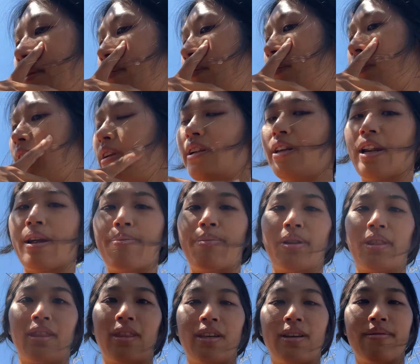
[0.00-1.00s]
Where did I
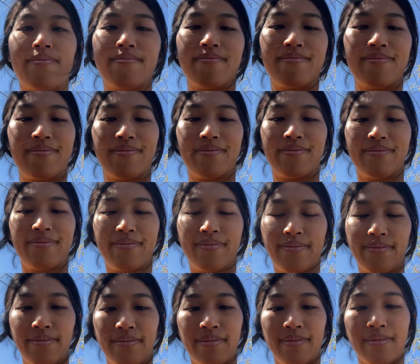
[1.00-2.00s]
put them?
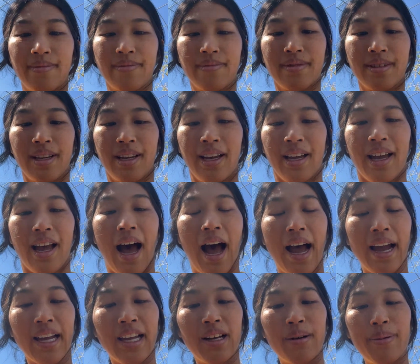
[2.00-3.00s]

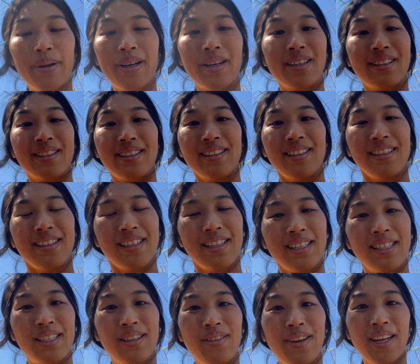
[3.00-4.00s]
Hi, Gilbert.
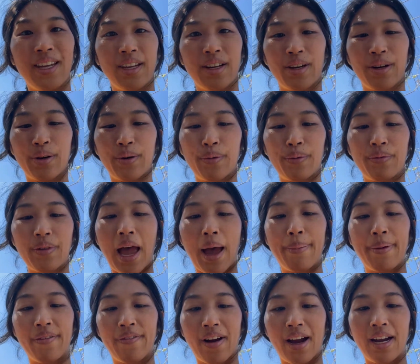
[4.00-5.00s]
Nice to meet you.
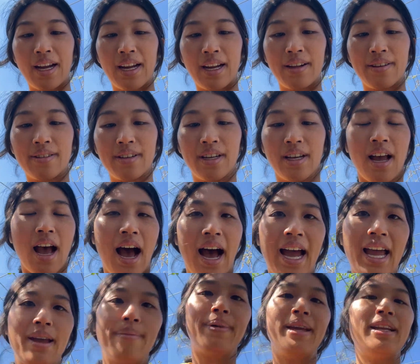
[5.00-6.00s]
Happy Friday.
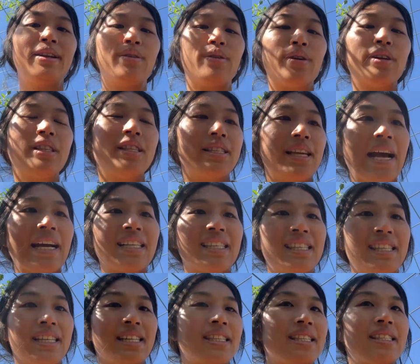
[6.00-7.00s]
I am in North
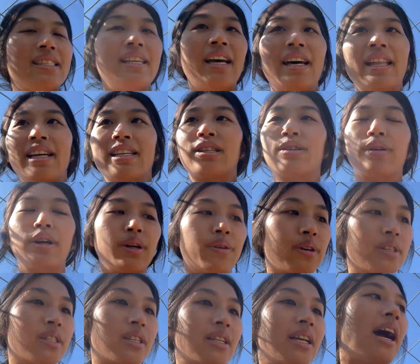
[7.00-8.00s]
Texas. Oh, that's a great
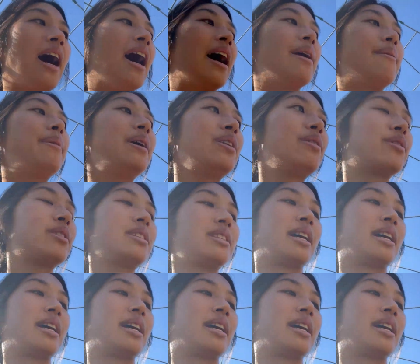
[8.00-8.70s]
question. Yeah, I am in North